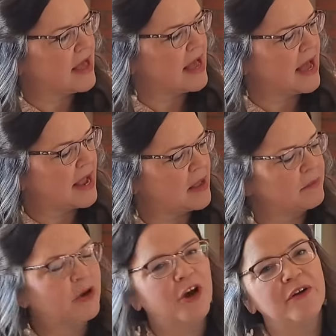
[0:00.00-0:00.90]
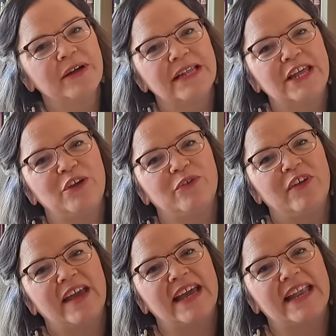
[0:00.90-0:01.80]
I am currently
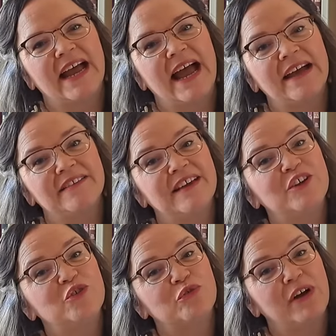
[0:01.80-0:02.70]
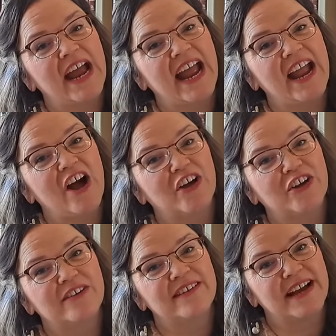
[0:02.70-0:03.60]
using it as a tray on
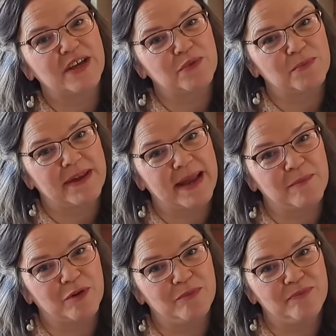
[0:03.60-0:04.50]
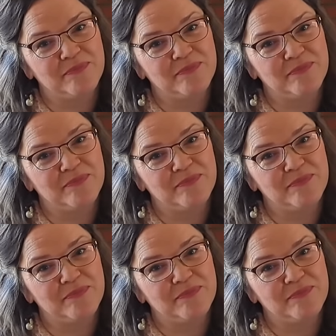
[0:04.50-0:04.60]
our dining room table.